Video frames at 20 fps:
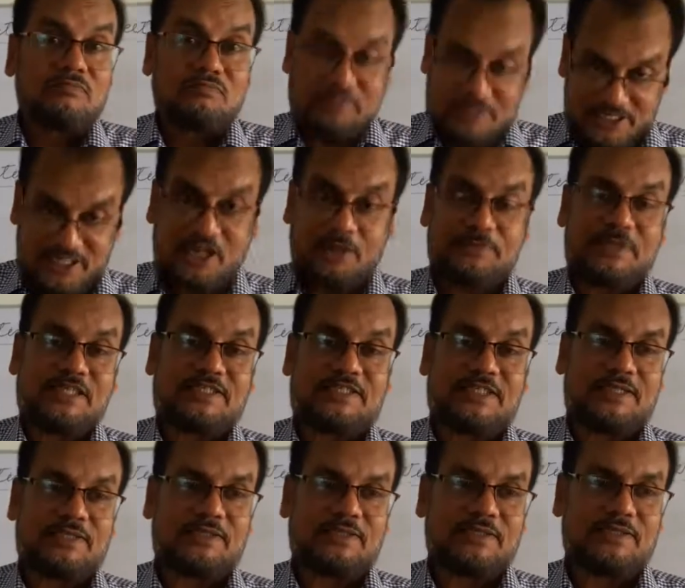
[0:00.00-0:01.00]
Middle of the
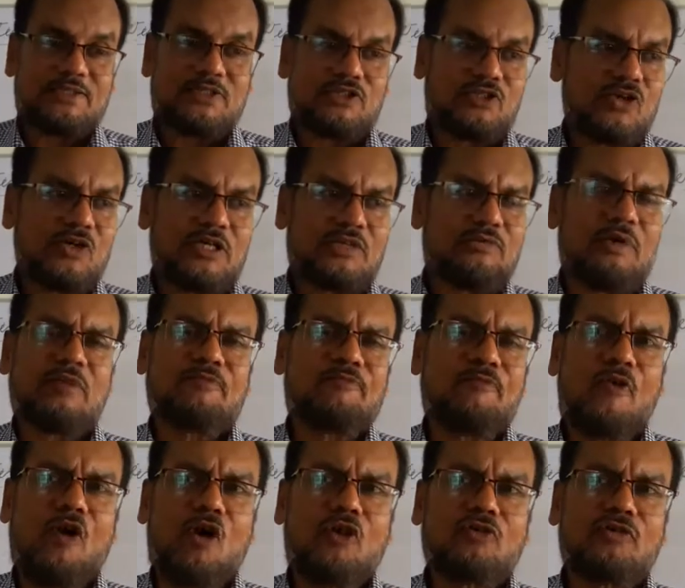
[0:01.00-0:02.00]
sentence. So you can
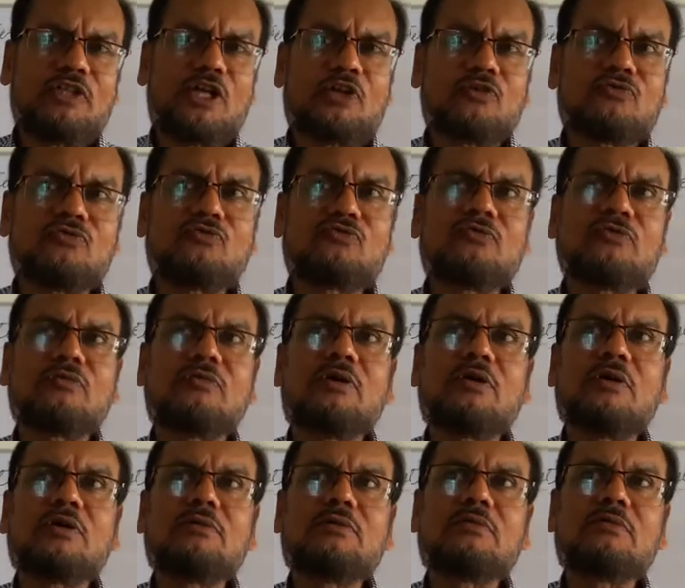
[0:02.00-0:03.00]
follow the rule
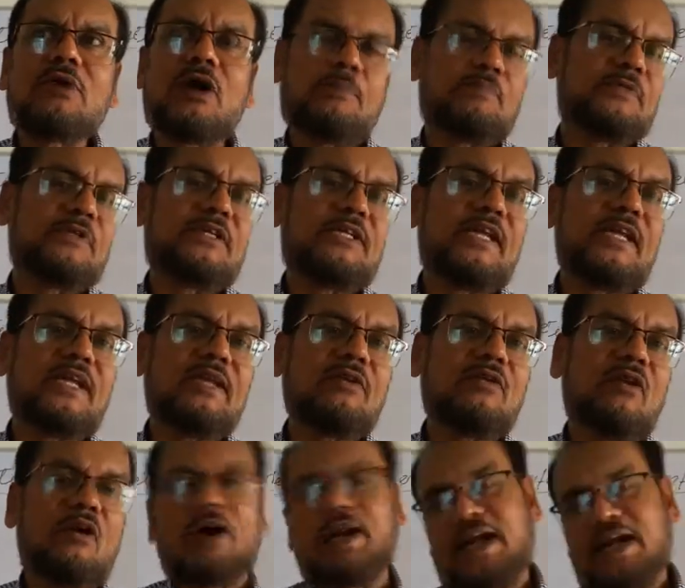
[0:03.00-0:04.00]
of till
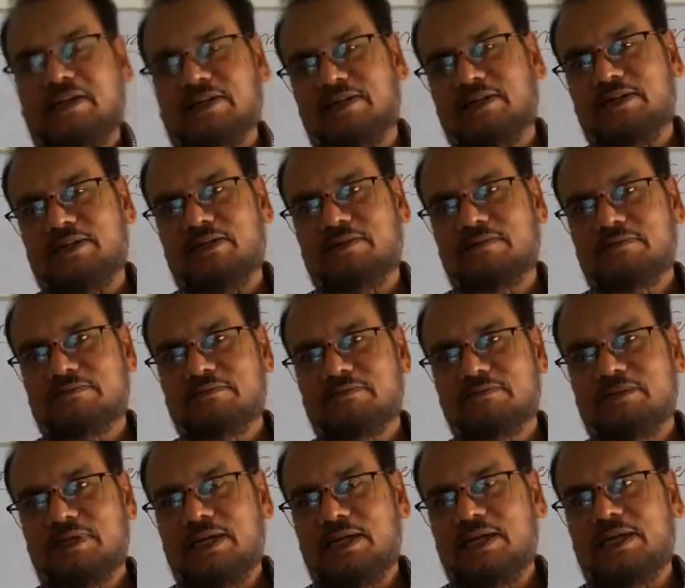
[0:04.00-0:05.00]
or until.
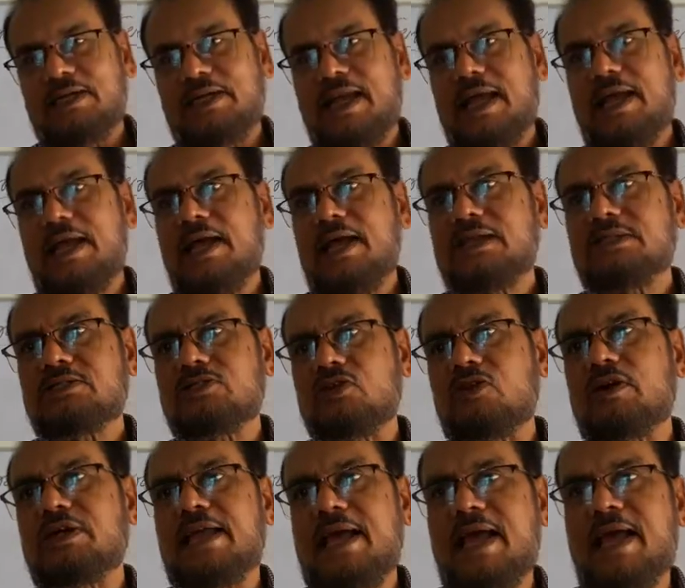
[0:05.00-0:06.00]
And as
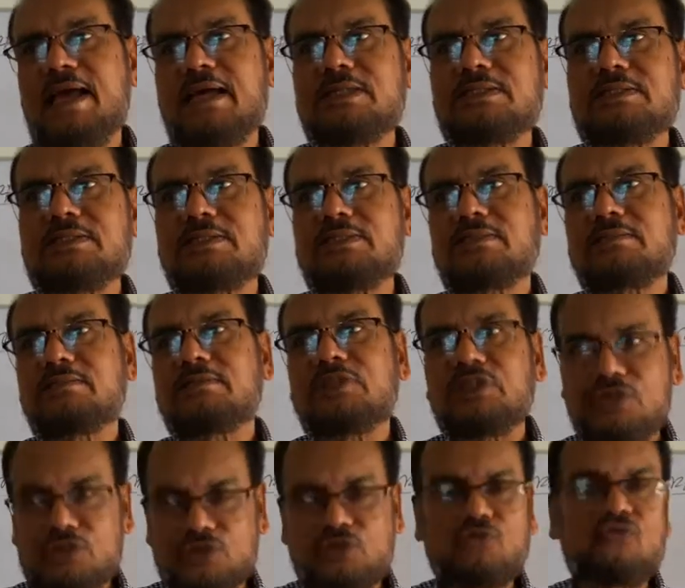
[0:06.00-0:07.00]
long as
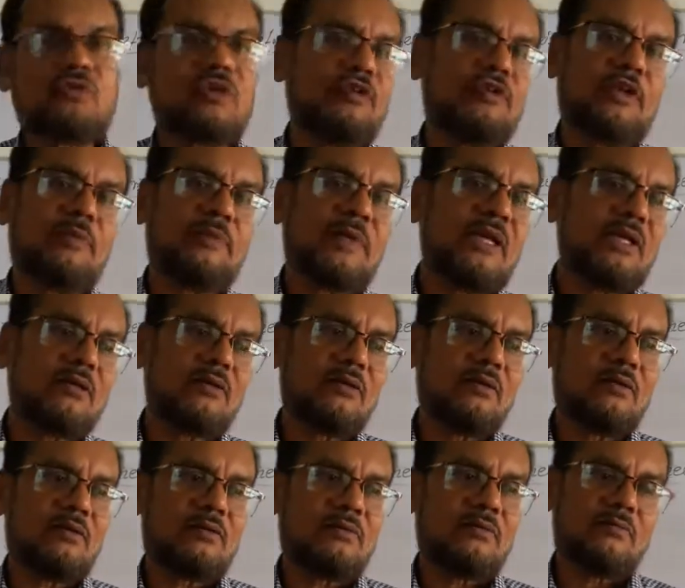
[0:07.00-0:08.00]
this rule will be
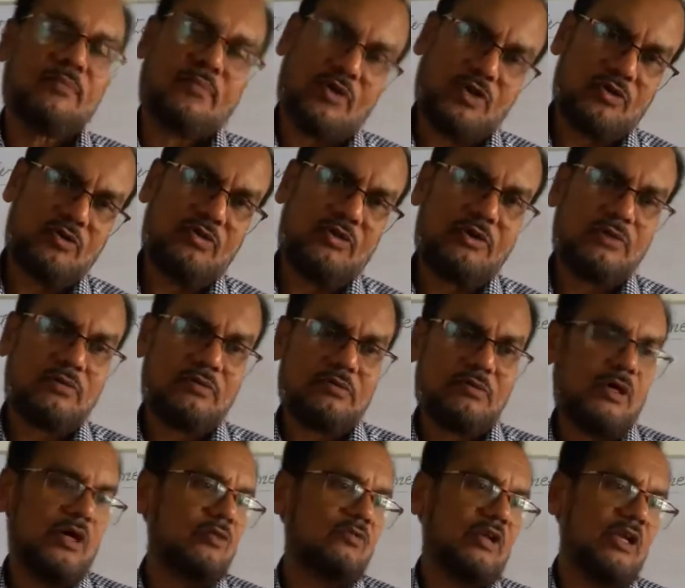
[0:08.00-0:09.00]
followed
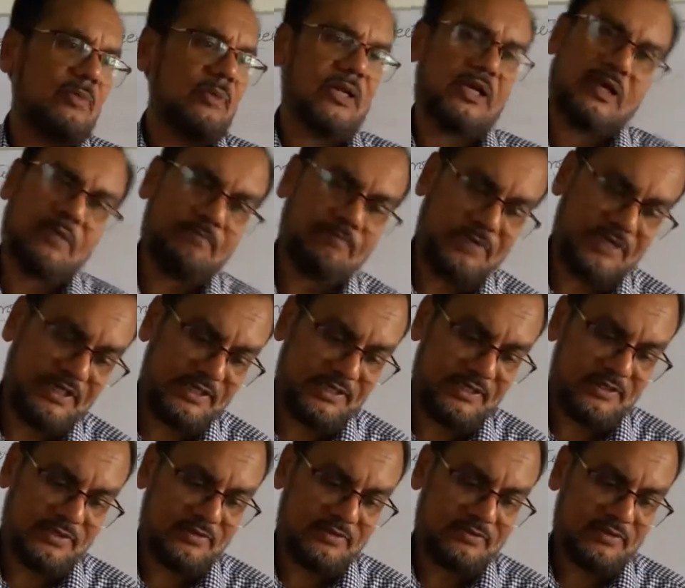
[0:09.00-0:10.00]
or will be
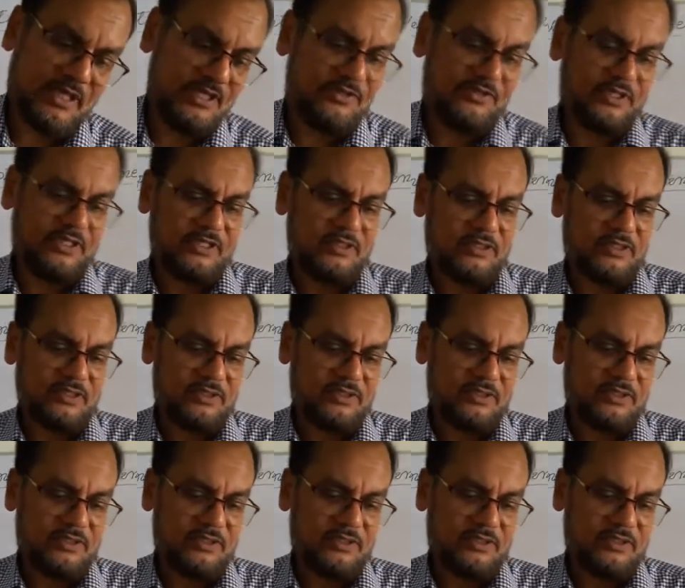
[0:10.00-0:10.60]
completed, I think.